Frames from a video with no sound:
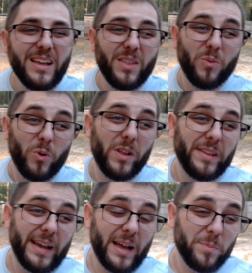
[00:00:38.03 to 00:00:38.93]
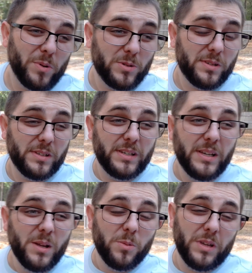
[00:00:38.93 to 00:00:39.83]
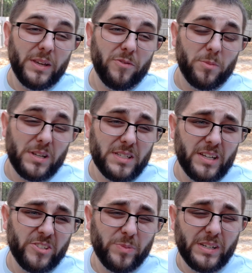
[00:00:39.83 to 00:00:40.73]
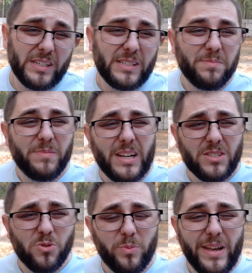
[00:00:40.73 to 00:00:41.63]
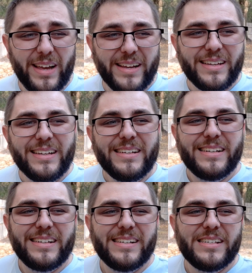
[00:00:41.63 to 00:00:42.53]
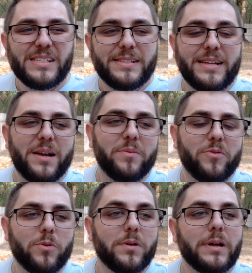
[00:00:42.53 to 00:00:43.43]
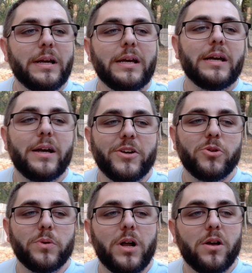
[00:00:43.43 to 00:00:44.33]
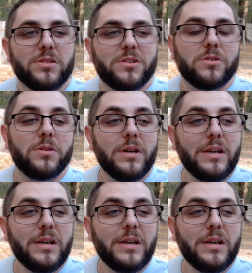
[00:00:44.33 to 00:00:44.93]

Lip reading: the one that I'm personally would get for myself, because my tool bag is time for a new one also.